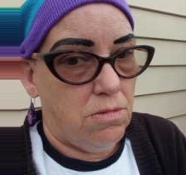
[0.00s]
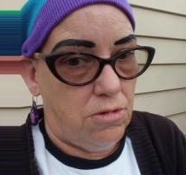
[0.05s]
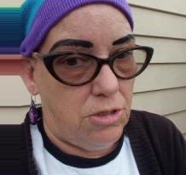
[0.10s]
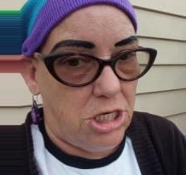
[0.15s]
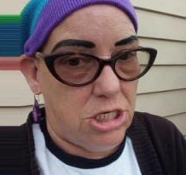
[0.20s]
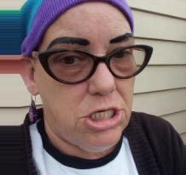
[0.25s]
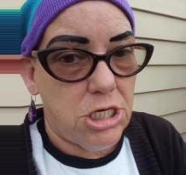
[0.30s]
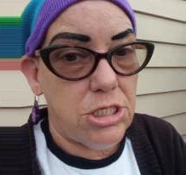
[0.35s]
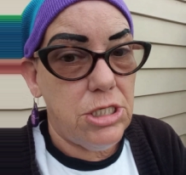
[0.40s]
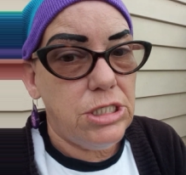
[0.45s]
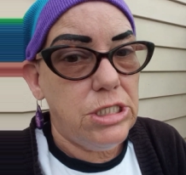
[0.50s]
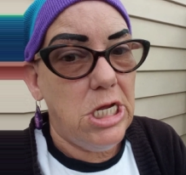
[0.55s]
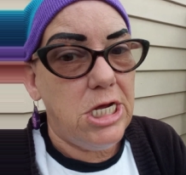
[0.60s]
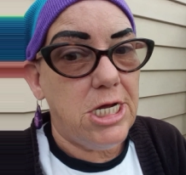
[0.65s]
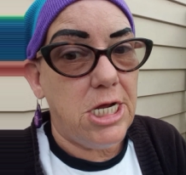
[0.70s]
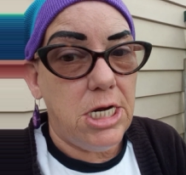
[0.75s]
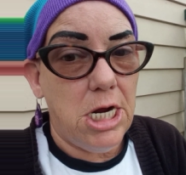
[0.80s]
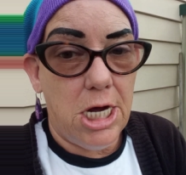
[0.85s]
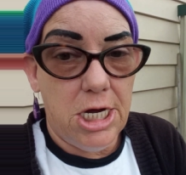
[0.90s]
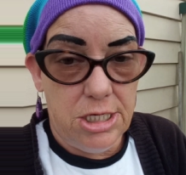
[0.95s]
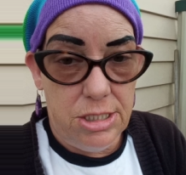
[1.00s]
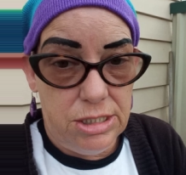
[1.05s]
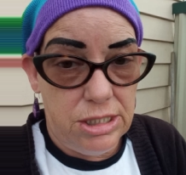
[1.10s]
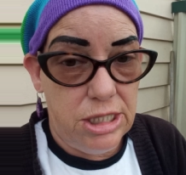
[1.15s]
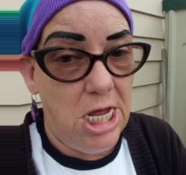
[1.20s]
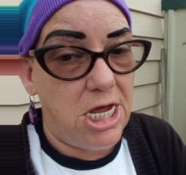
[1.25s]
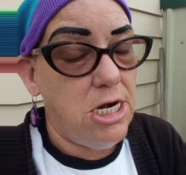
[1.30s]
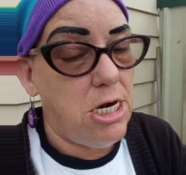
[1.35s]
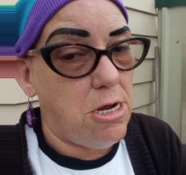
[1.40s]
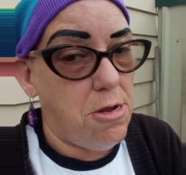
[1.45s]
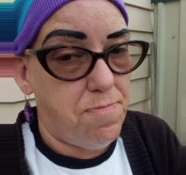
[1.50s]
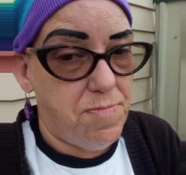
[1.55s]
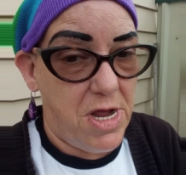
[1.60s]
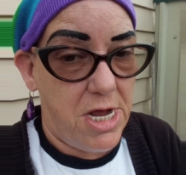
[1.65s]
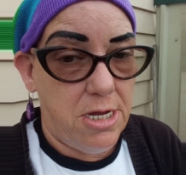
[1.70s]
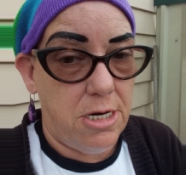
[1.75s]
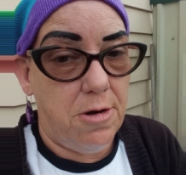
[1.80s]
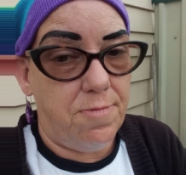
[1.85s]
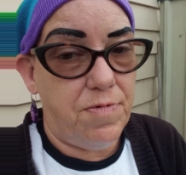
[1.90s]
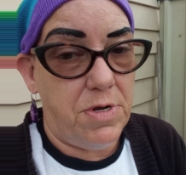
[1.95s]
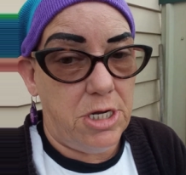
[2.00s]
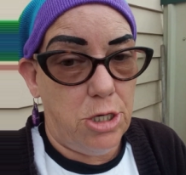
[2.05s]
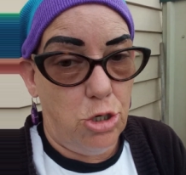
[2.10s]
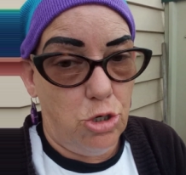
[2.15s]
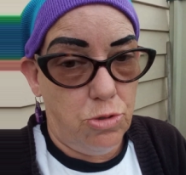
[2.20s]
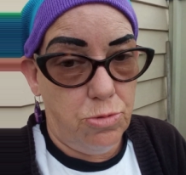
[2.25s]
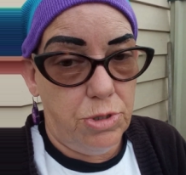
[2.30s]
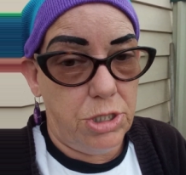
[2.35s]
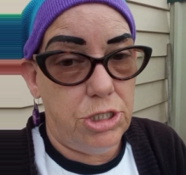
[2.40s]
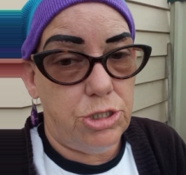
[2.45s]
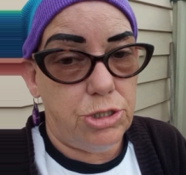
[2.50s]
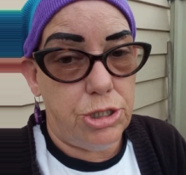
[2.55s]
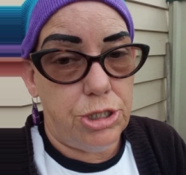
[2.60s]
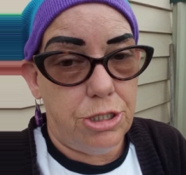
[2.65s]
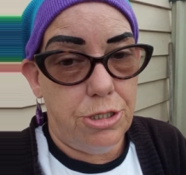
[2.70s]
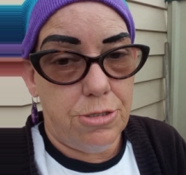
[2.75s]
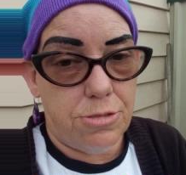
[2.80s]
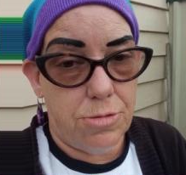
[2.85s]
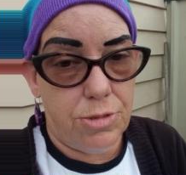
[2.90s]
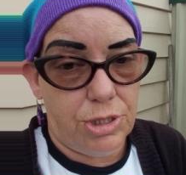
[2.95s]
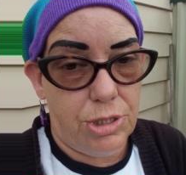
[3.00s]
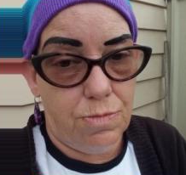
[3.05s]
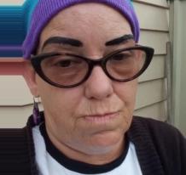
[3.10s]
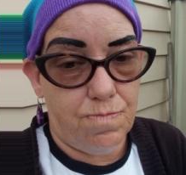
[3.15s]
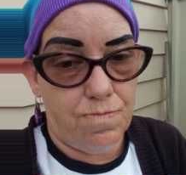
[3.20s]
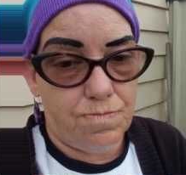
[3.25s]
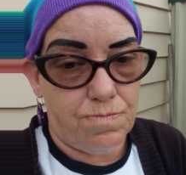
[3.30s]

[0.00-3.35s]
Like I said, I stayed up out of it all these years.